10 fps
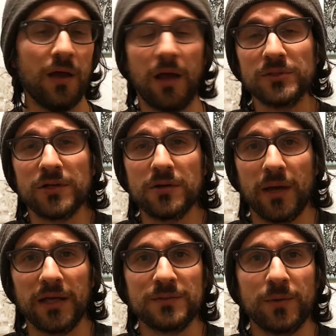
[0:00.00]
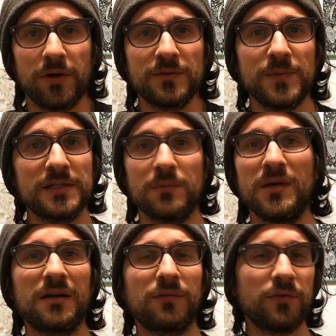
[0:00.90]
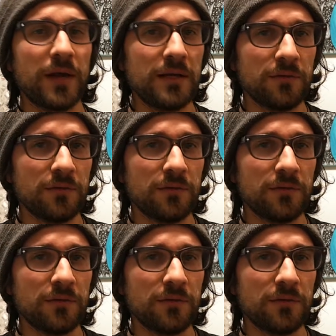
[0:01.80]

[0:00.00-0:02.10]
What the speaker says: I'm sharing my experience because I'm not afraid